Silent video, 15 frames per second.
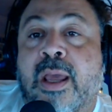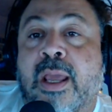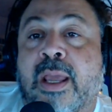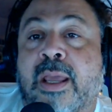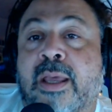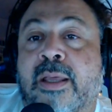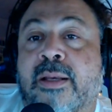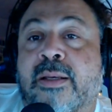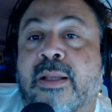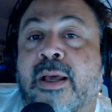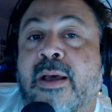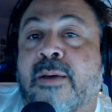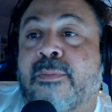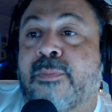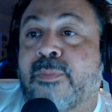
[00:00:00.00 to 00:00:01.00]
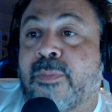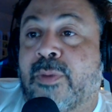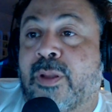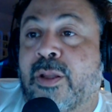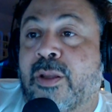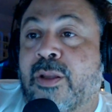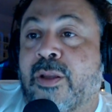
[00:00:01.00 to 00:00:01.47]
And um,
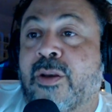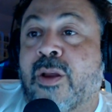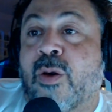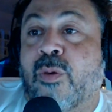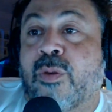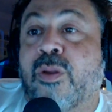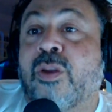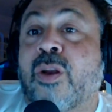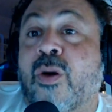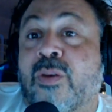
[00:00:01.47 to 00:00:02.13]
you, know, you know